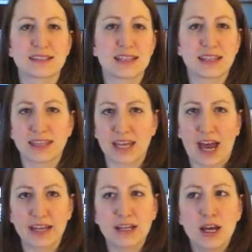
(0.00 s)
like
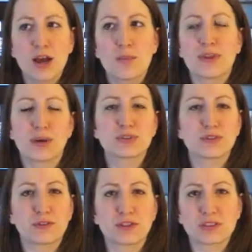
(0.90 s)
that. But that was
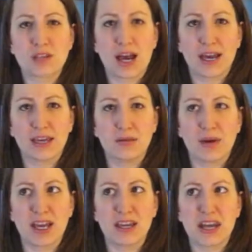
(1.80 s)
the first time
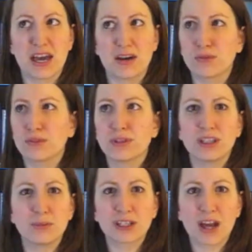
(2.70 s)
I had ever
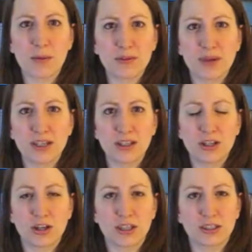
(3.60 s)
really been
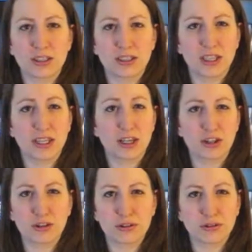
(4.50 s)
complimented on like
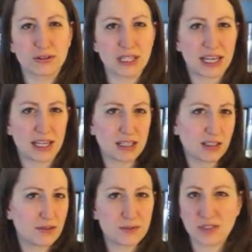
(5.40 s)
a
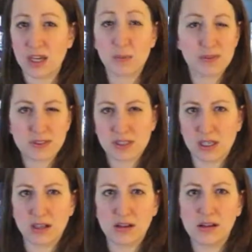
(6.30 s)
creative type of
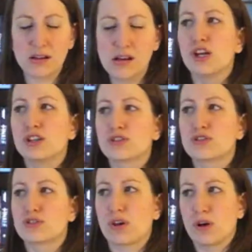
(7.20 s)
skill.
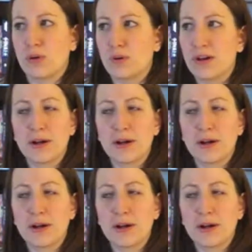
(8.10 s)
So